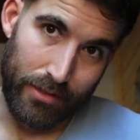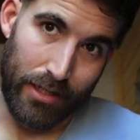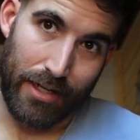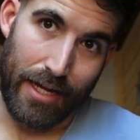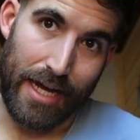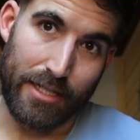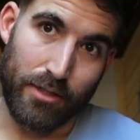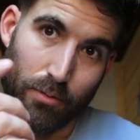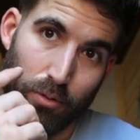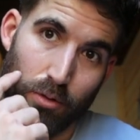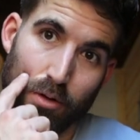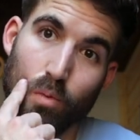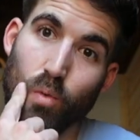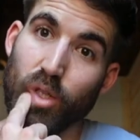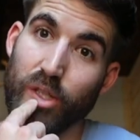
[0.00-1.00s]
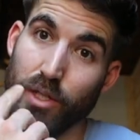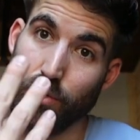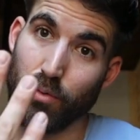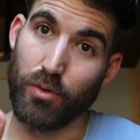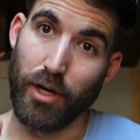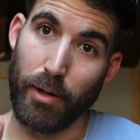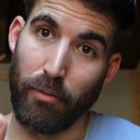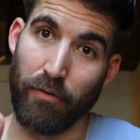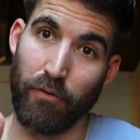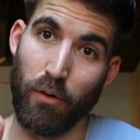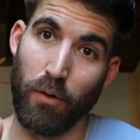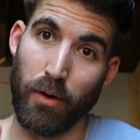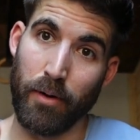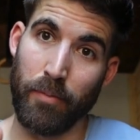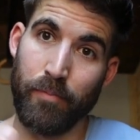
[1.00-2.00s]
last rule, which is rule number
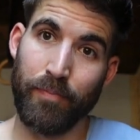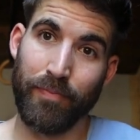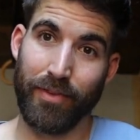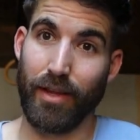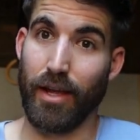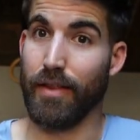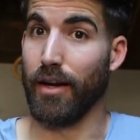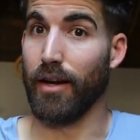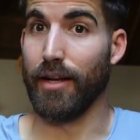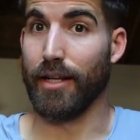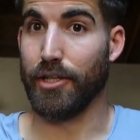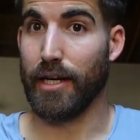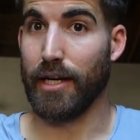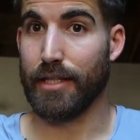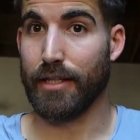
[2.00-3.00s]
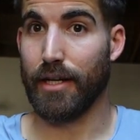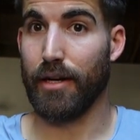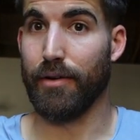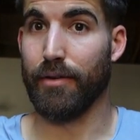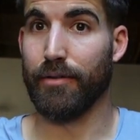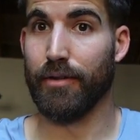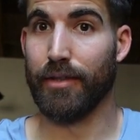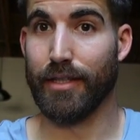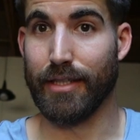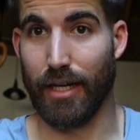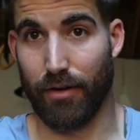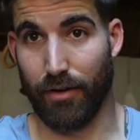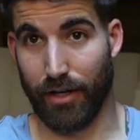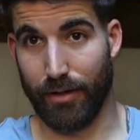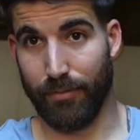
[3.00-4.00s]
four, and then I'll let you guys go.
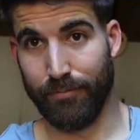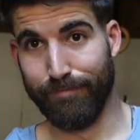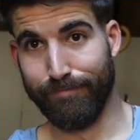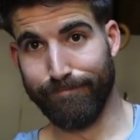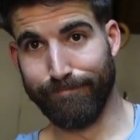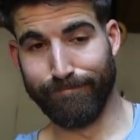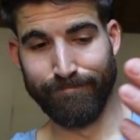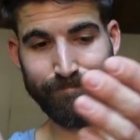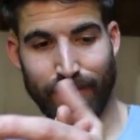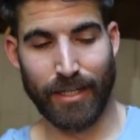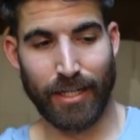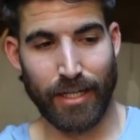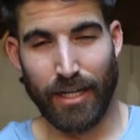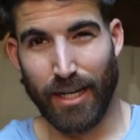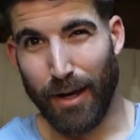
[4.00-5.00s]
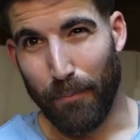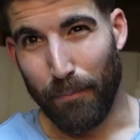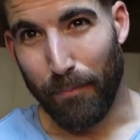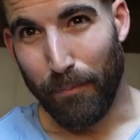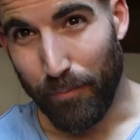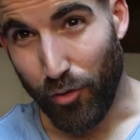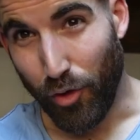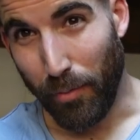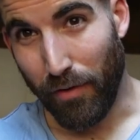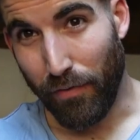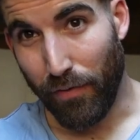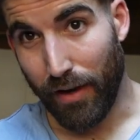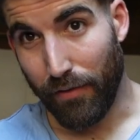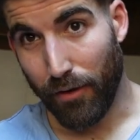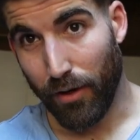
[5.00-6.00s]
Sound good? Do me a
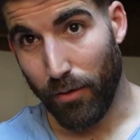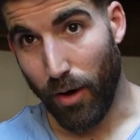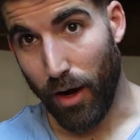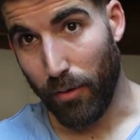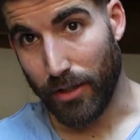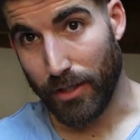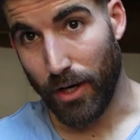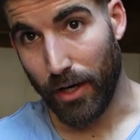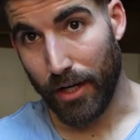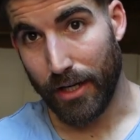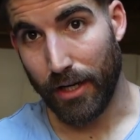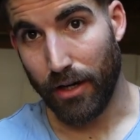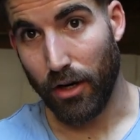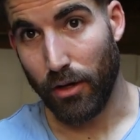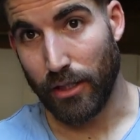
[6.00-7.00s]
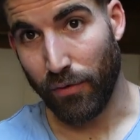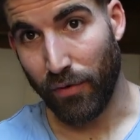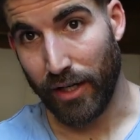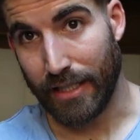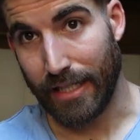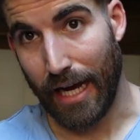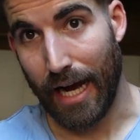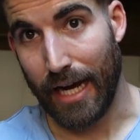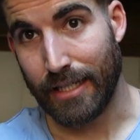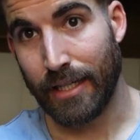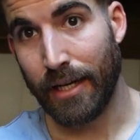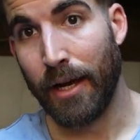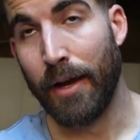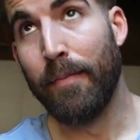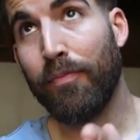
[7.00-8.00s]
favor while we're talking here. I always forget to ask.
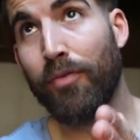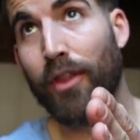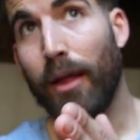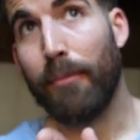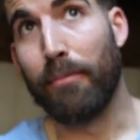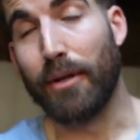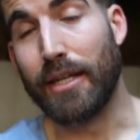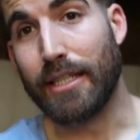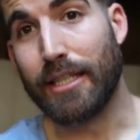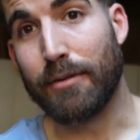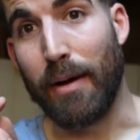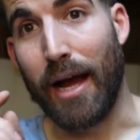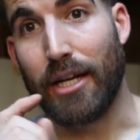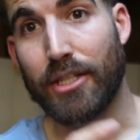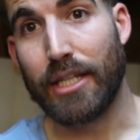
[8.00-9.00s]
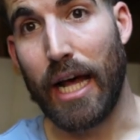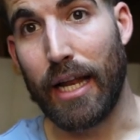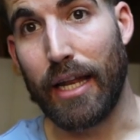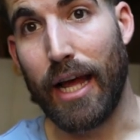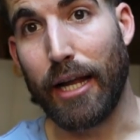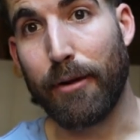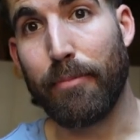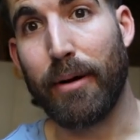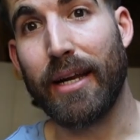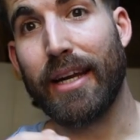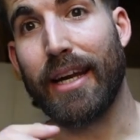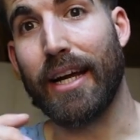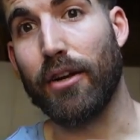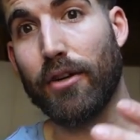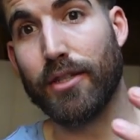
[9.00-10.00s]
Please smash that like button.
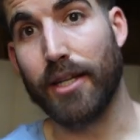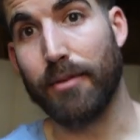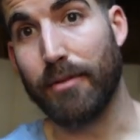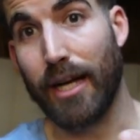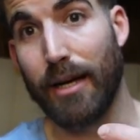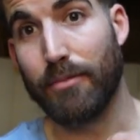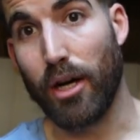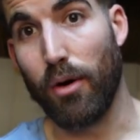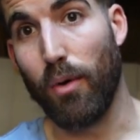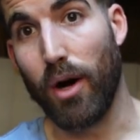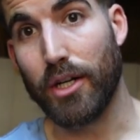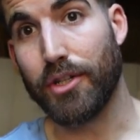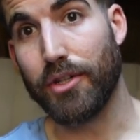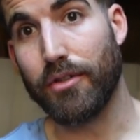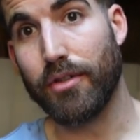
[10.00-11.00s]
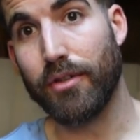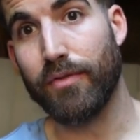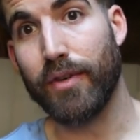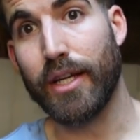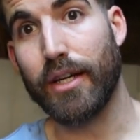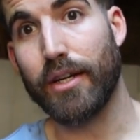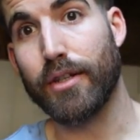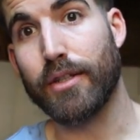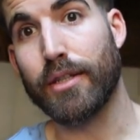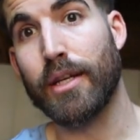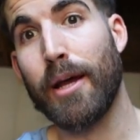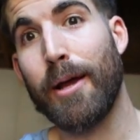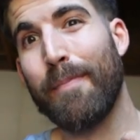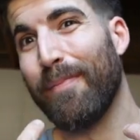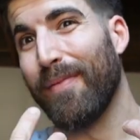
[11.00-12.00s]
I know sometimes I'll watch YouTube videos
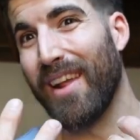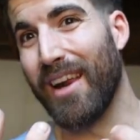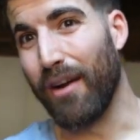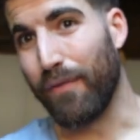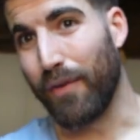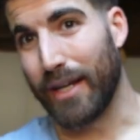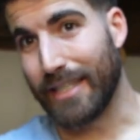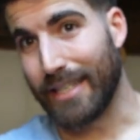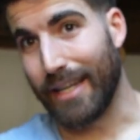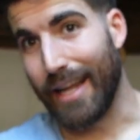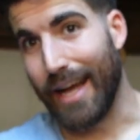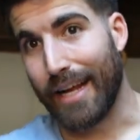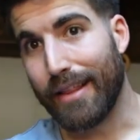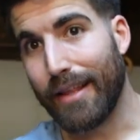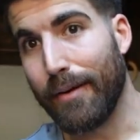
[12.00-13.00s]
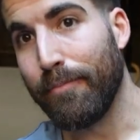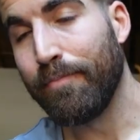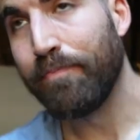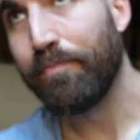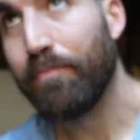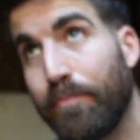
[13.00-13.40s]
and I'll forget to like them.